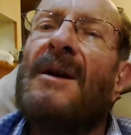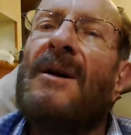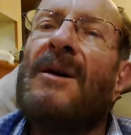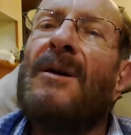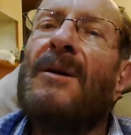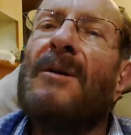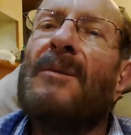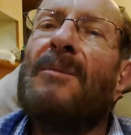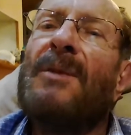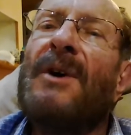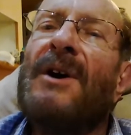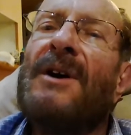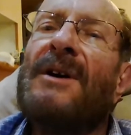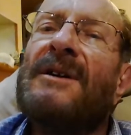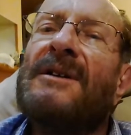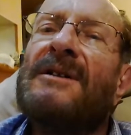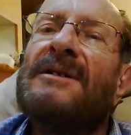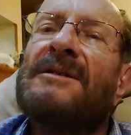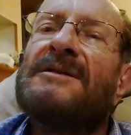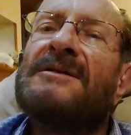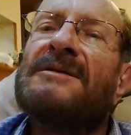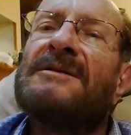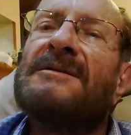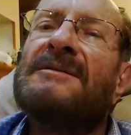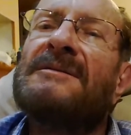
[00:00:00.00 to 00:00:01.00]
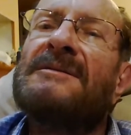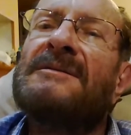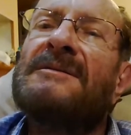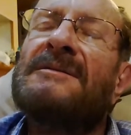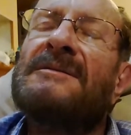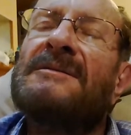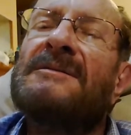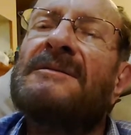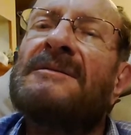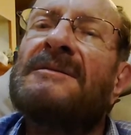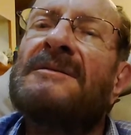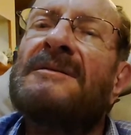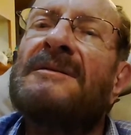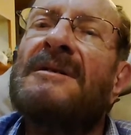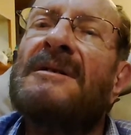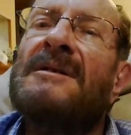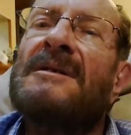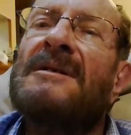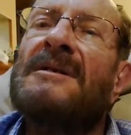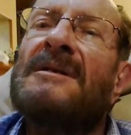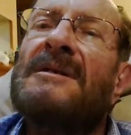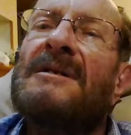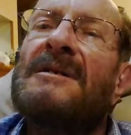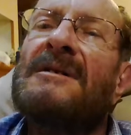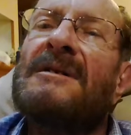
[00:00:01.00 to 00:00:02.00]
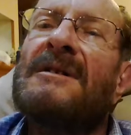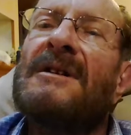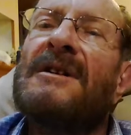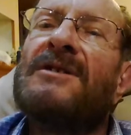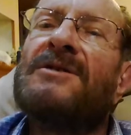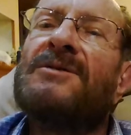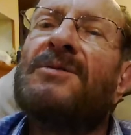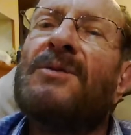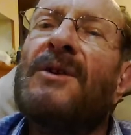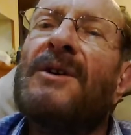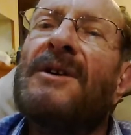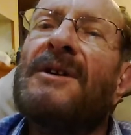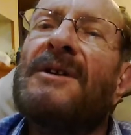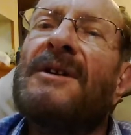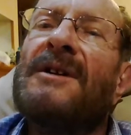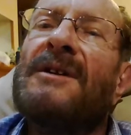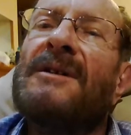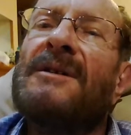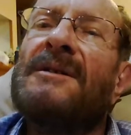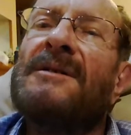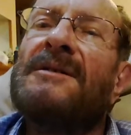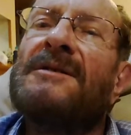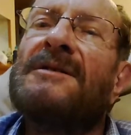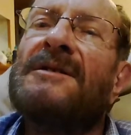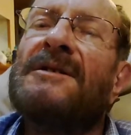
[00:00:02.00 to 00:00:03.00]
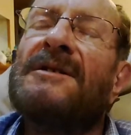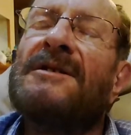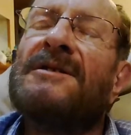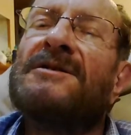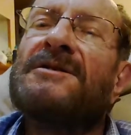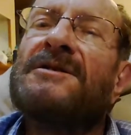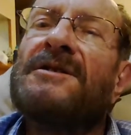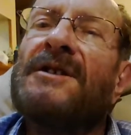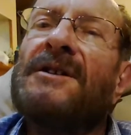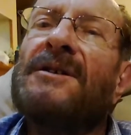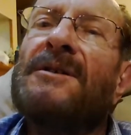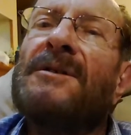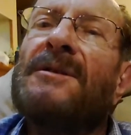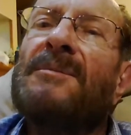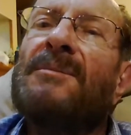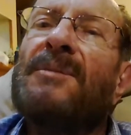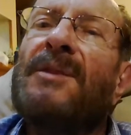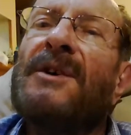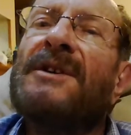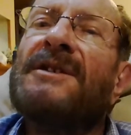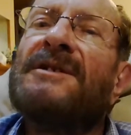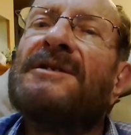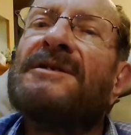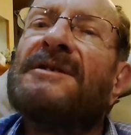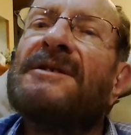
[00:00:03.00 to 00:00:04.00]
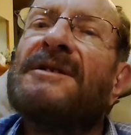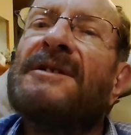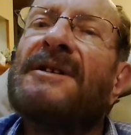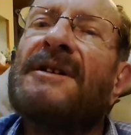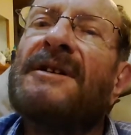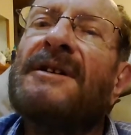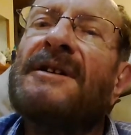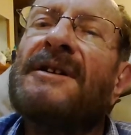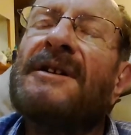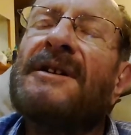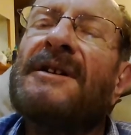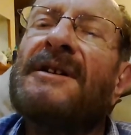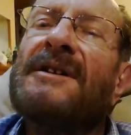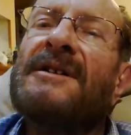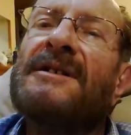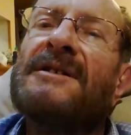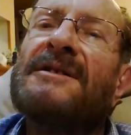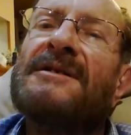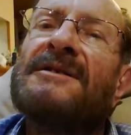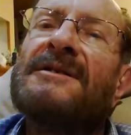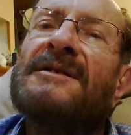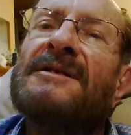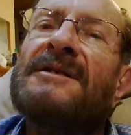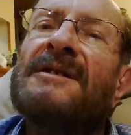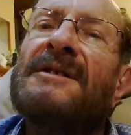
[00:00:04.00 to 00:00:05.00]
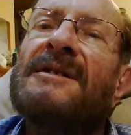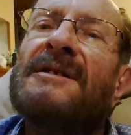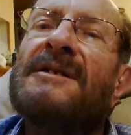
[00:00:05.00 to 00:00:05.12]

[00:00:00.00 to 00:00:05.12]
our bodies. That's what the cell basically is